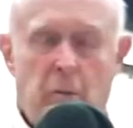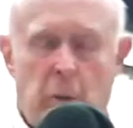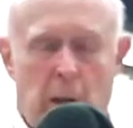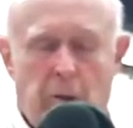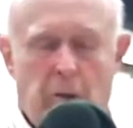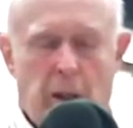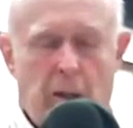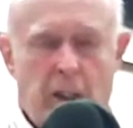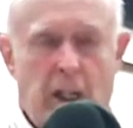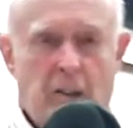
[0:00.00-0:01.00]
probably won't
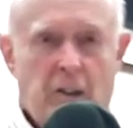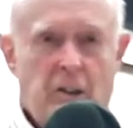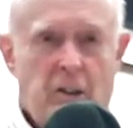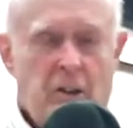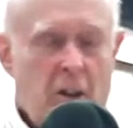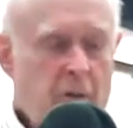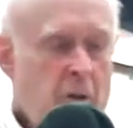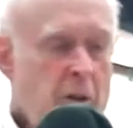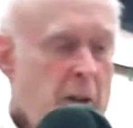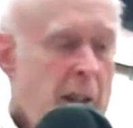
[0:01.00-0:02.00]
have to ask. It's his cell
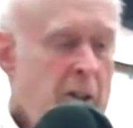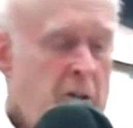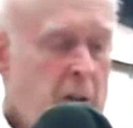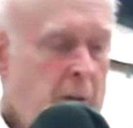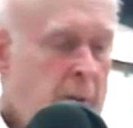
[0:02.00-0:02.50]
phone. He'll answer it.